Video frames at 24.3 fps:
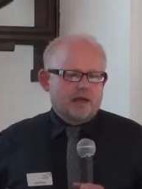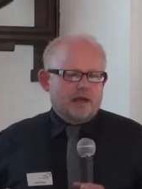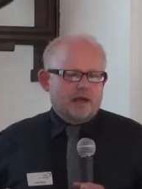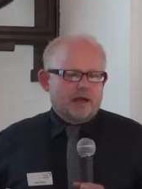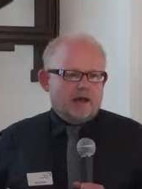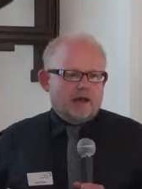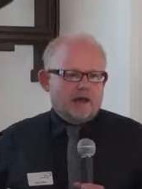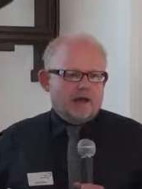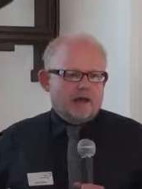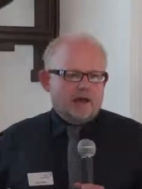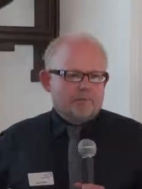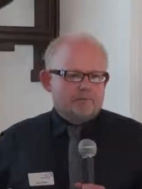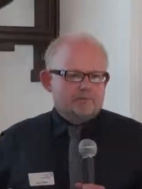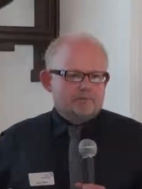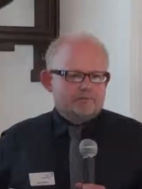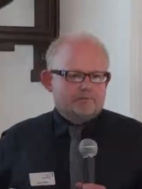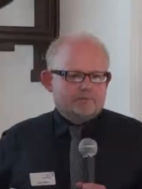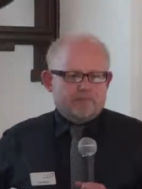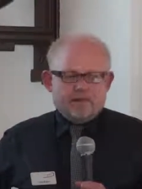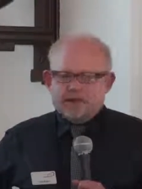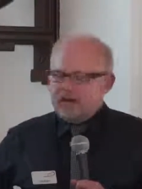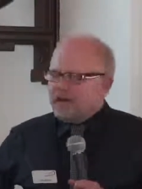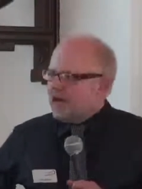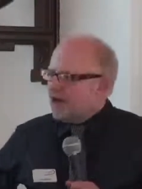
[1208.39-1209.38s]

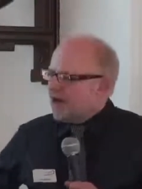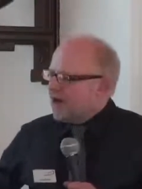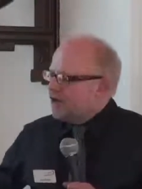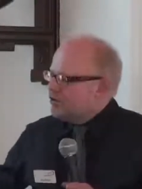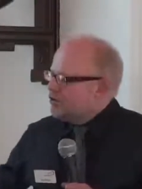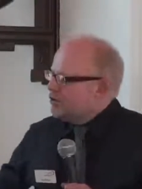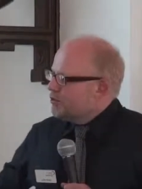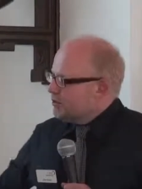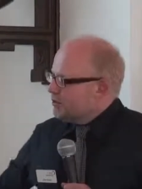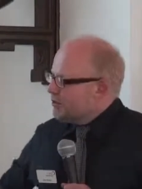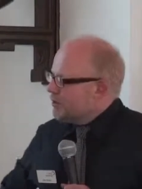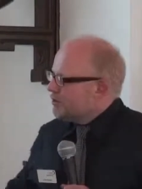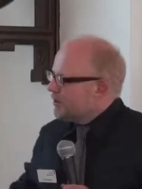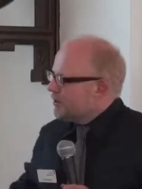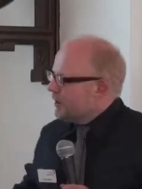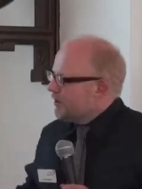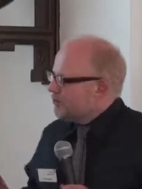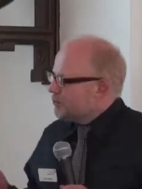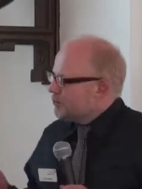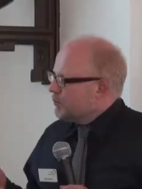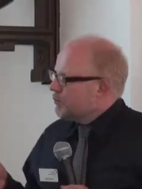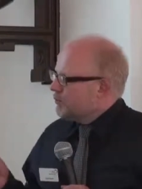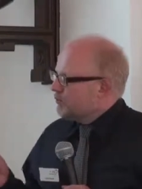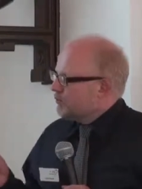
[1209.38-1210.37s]
And you guys
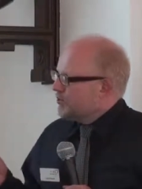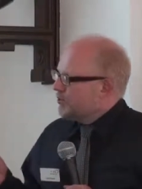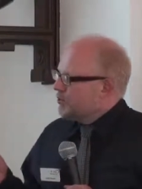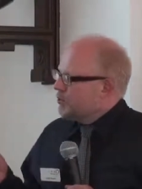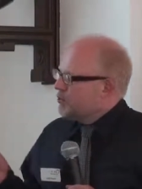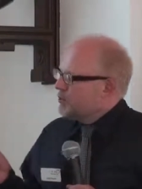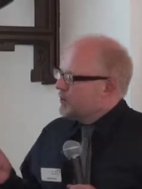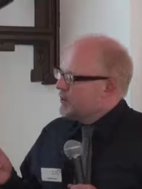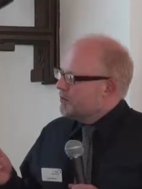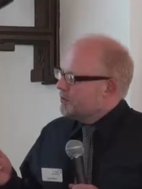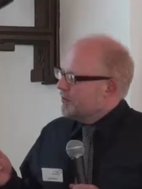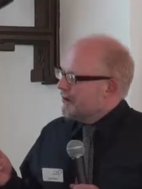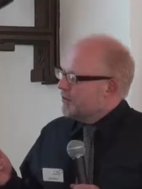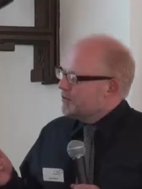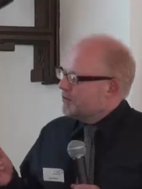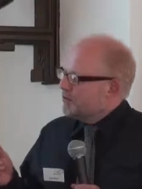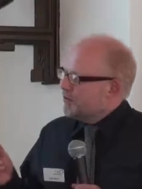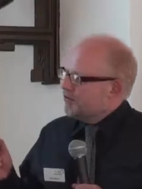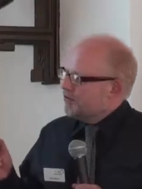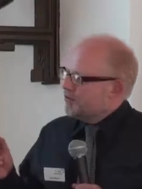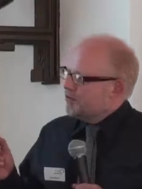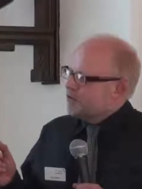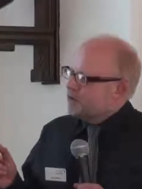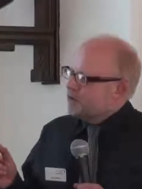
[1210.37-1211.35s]
you'll be around the
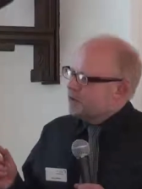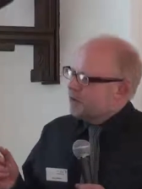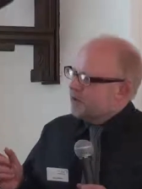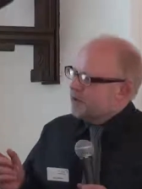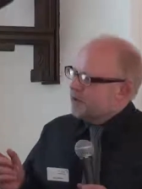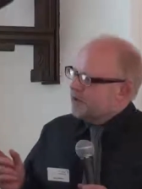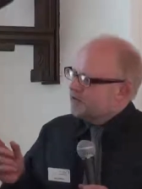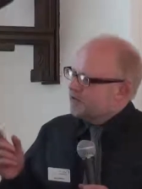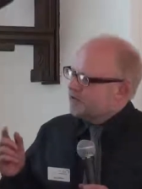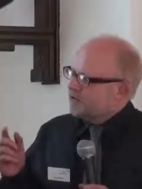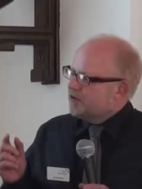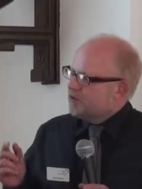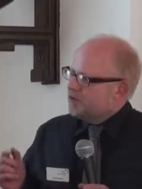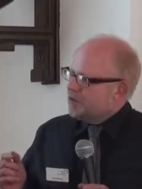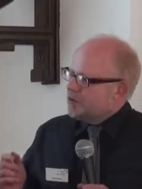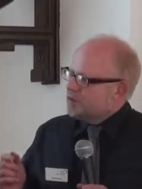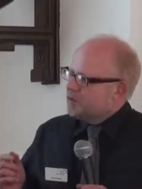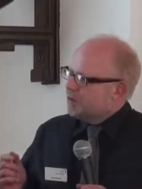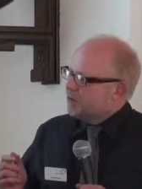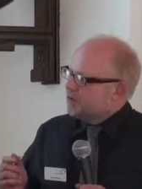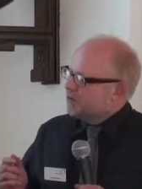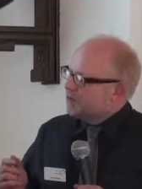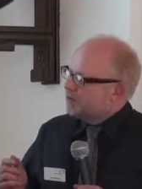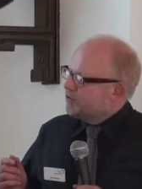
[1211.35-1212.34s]
rest of the morning if people
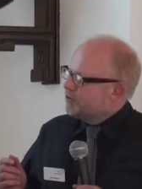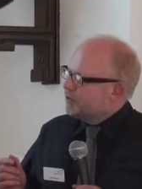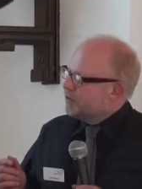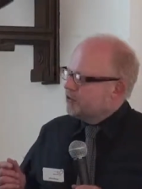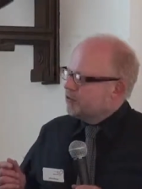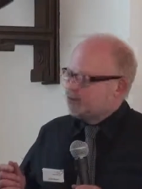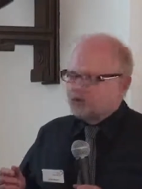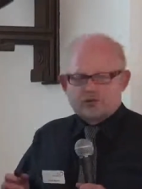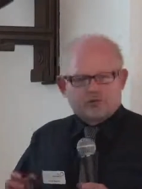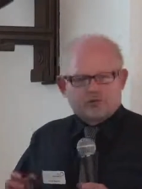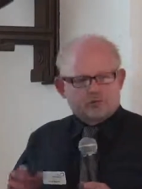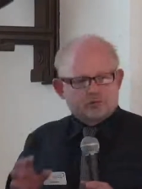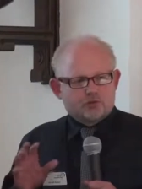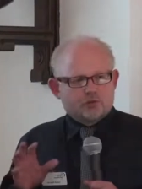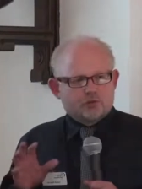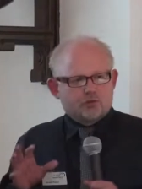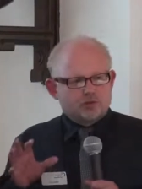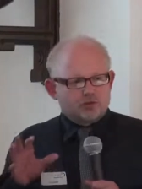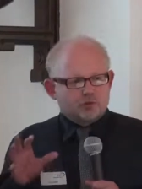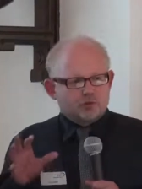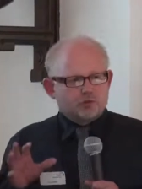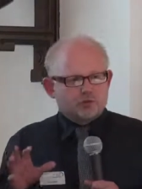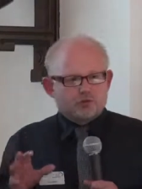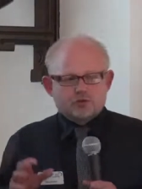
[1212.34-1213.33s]
want to talk to you, because I'm sure there's
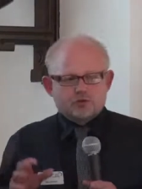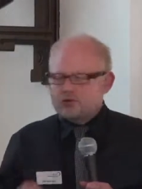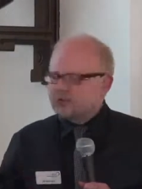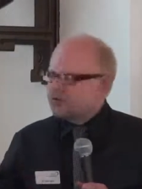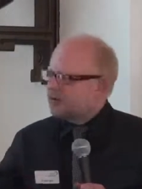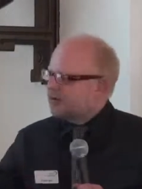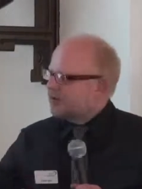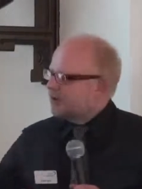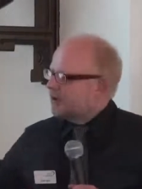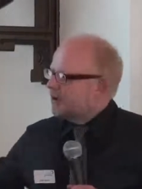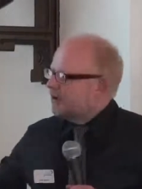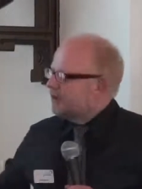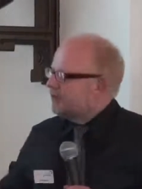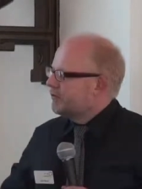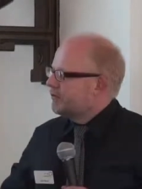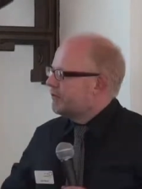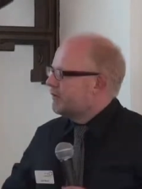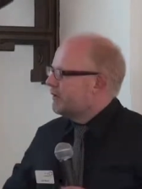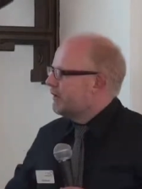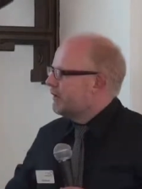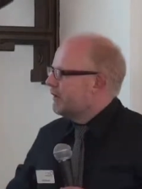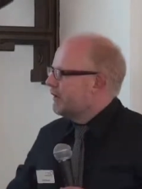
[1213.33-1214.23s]
all sorts of things.